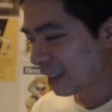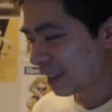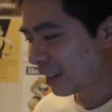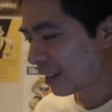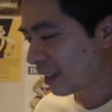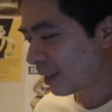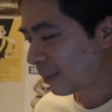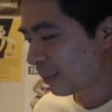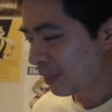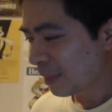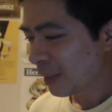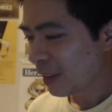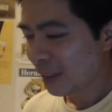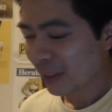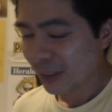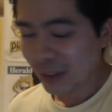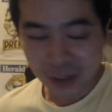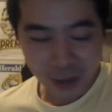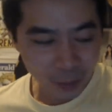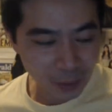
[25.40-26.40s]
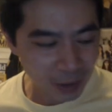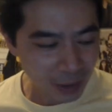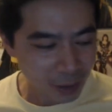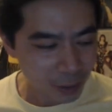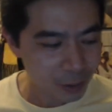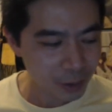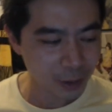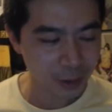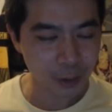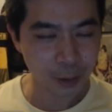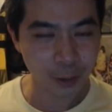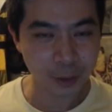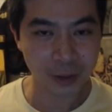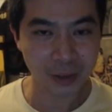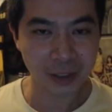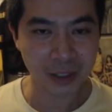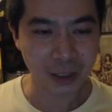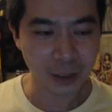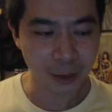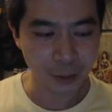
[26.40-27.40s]
there's a really good tutorial
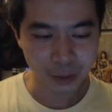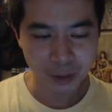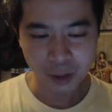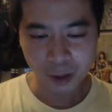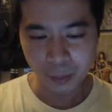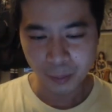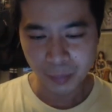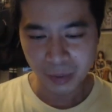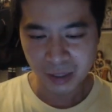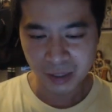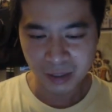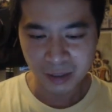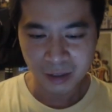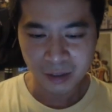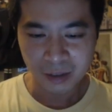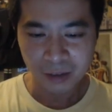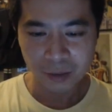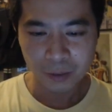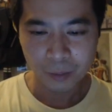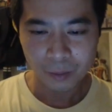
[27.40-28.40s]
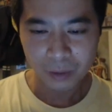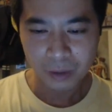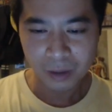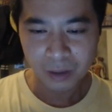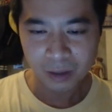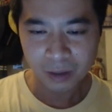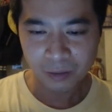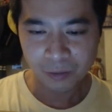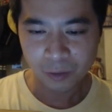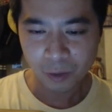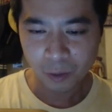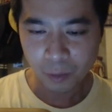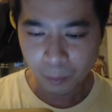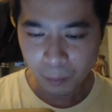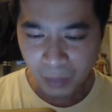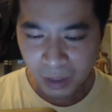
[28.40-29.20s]
that I was copying from